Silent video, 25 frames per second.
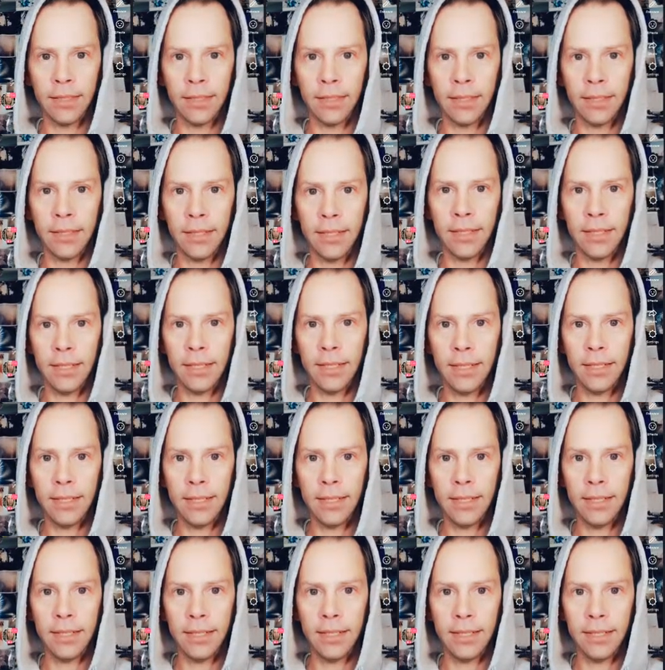da
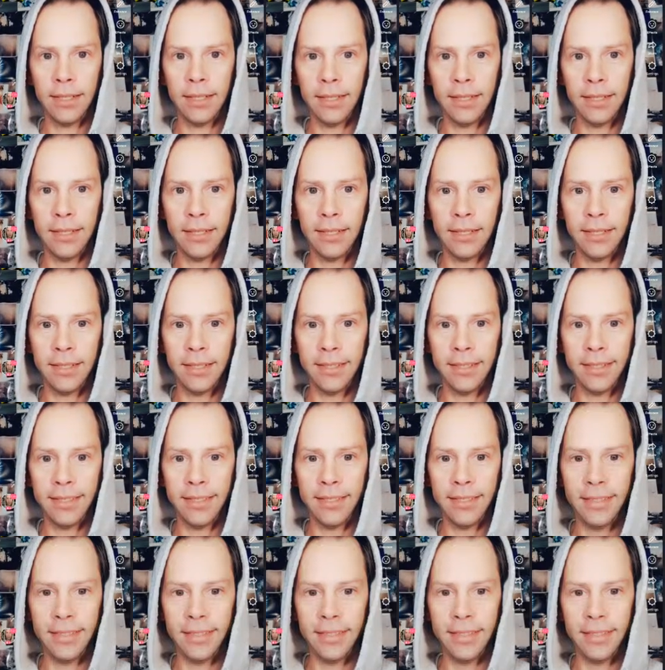da
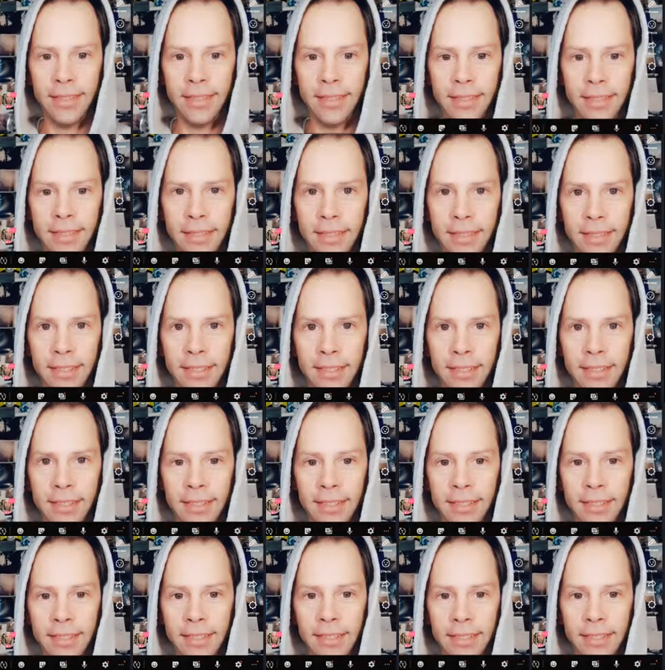da da
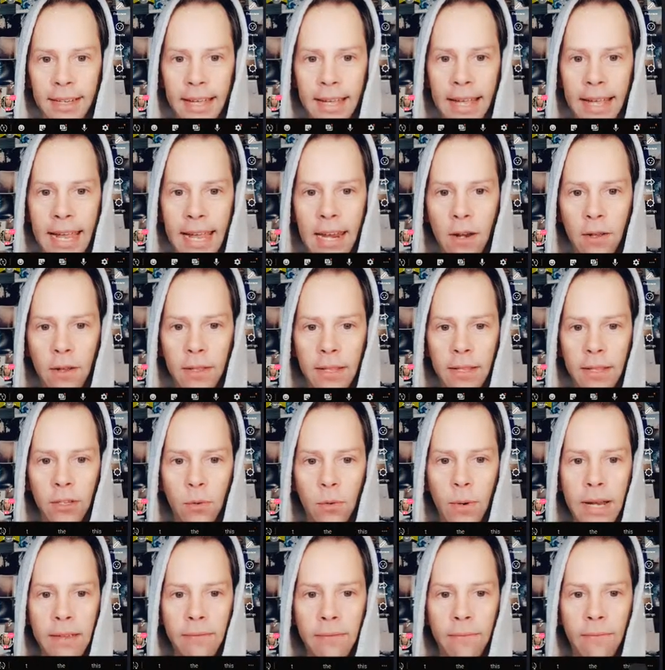da. Hey, look, there's
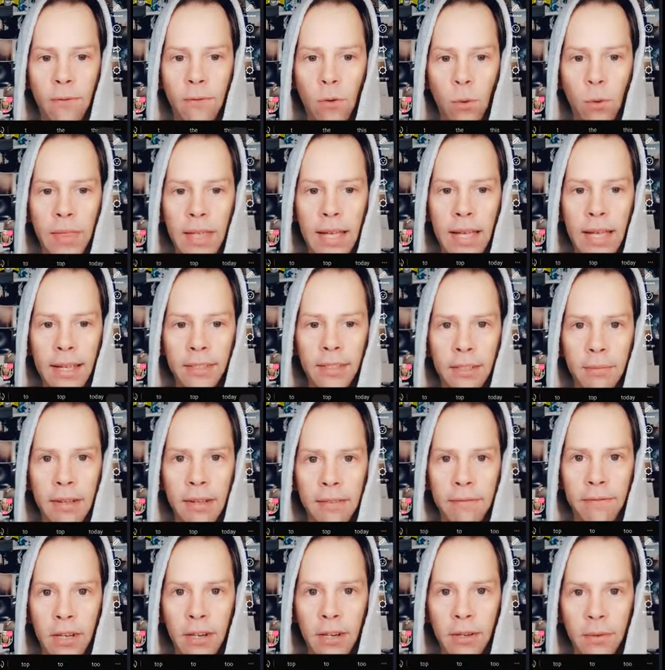24,000 of my
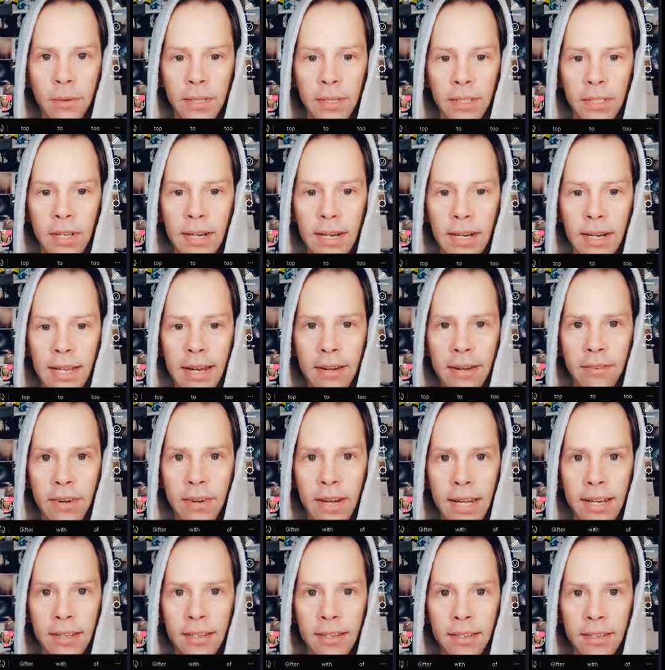followers online right
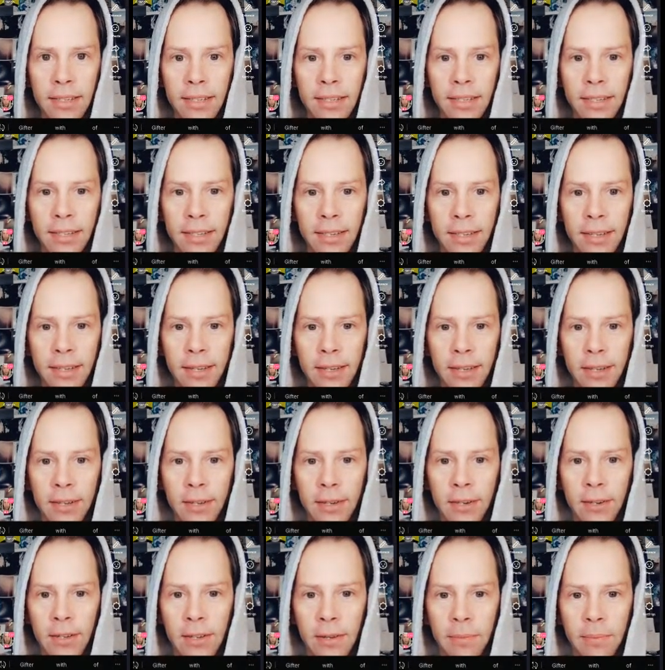now.
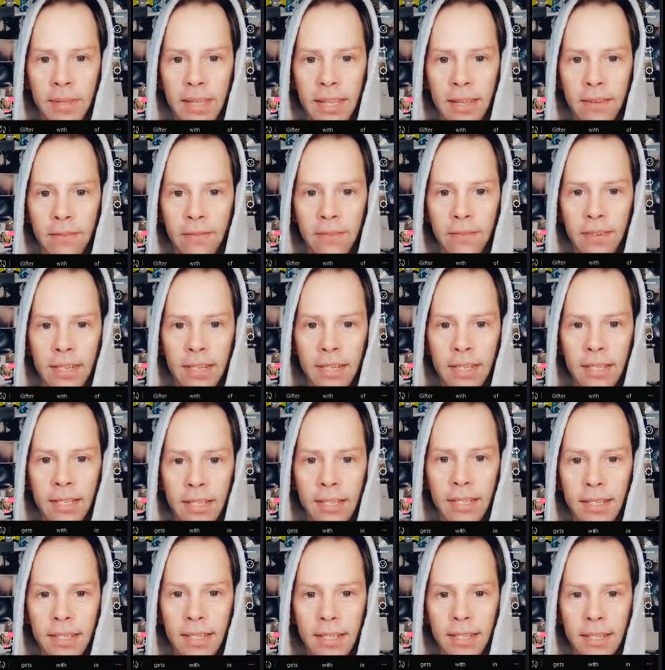Top gifter
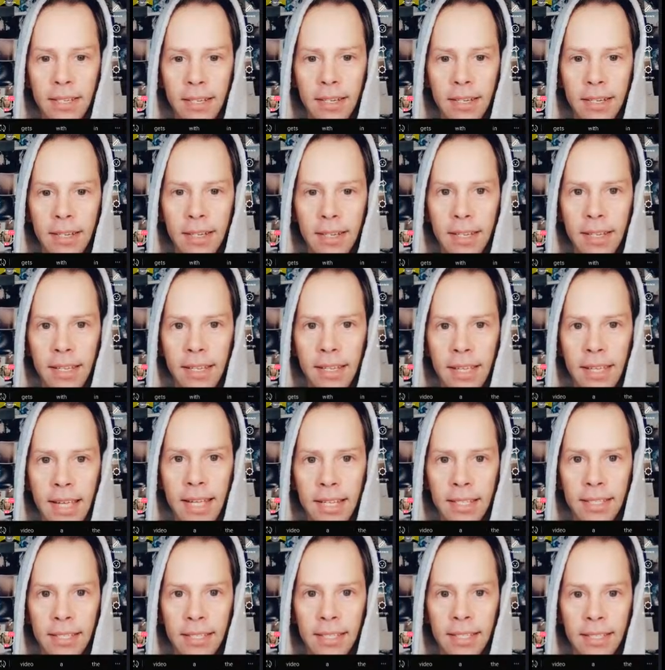
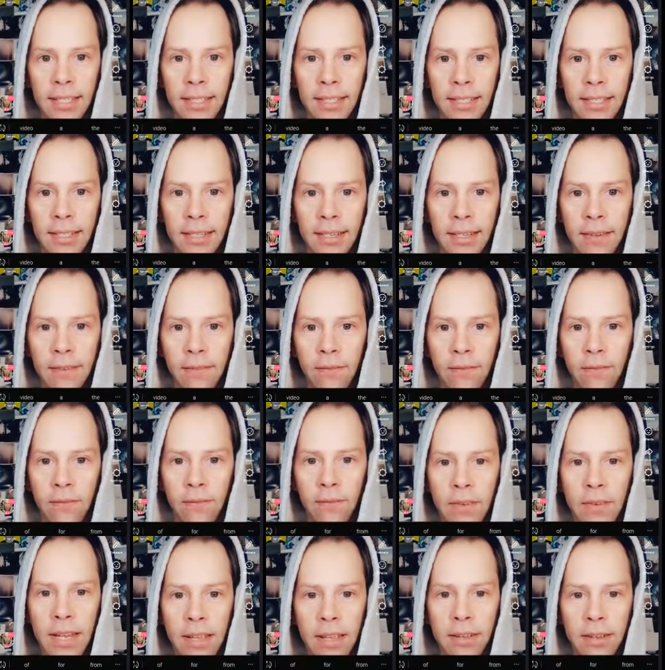gets
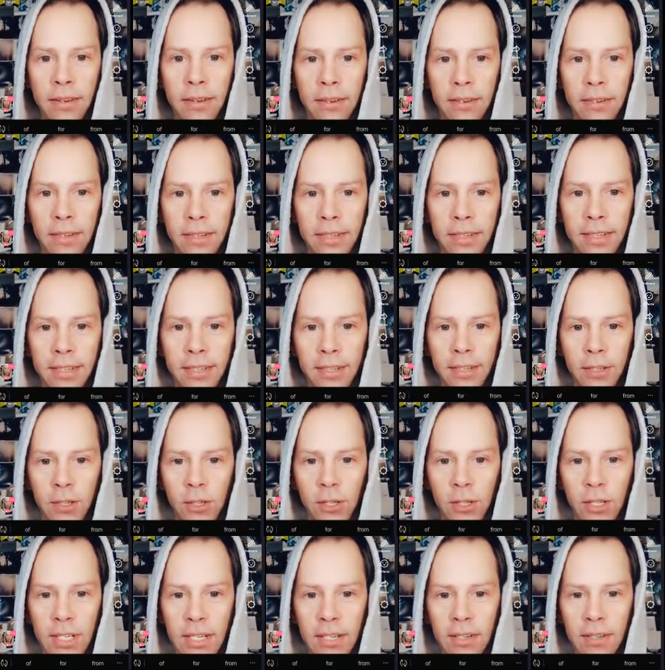video.
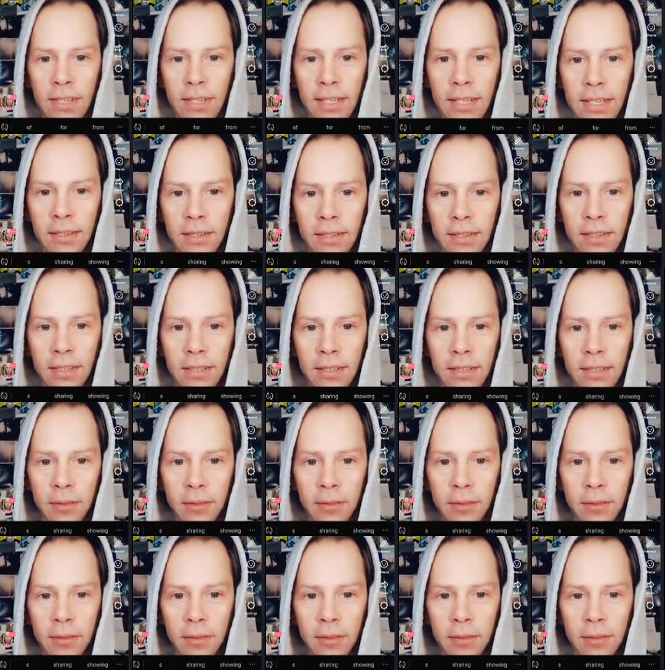Shout out.